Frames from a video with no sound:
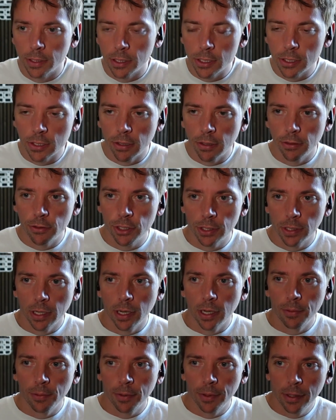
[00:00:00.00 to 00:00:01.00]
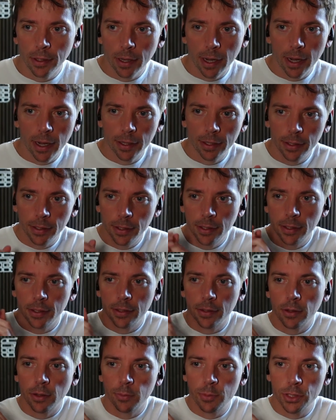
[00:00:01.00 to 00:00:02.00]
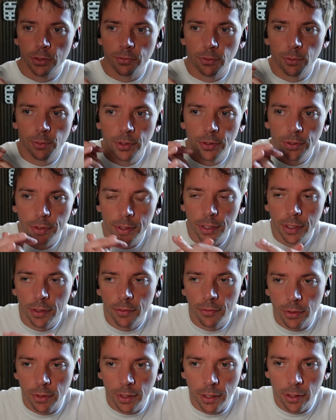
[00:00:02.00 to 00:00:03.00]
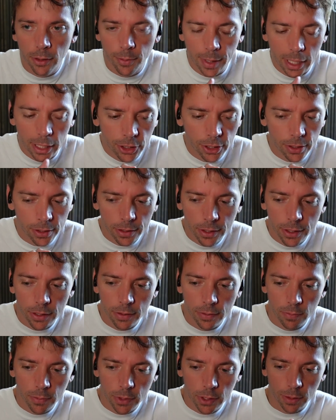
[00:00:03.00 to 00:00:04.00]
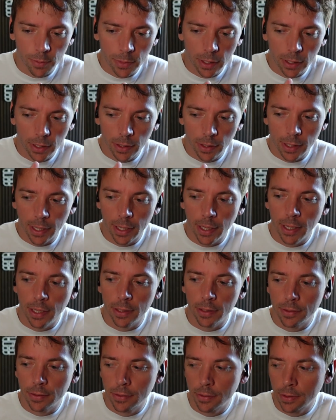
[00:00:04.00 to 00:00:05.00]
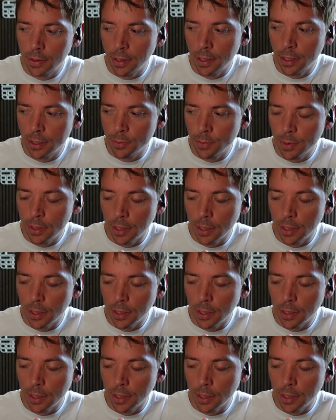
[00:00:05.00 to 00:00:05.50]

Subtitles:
the start of July, we added observability for GitHub Actions, something that has been